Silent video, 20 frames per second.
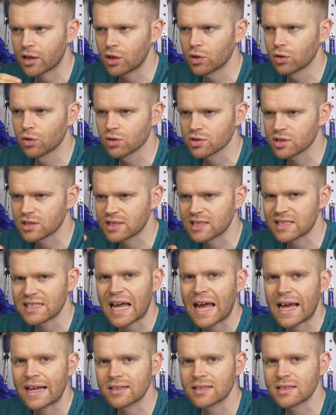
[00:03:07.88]
cures and
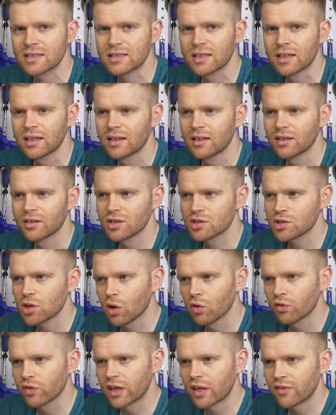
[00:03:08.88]
sets, the
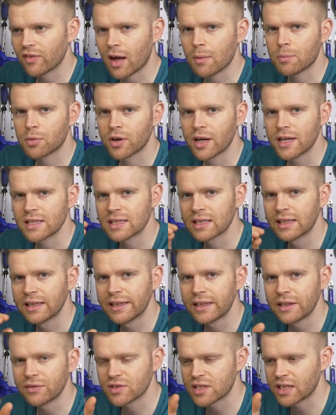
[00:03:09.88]
solvent evaporates and
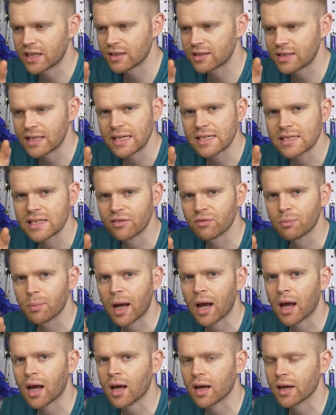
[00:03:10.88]
leaves the adhesive
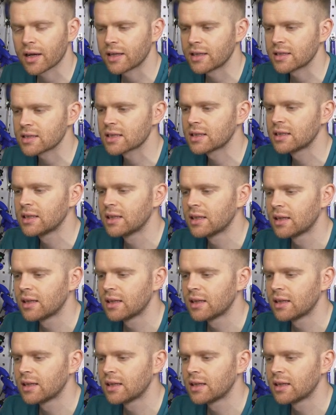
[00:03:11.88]
behind.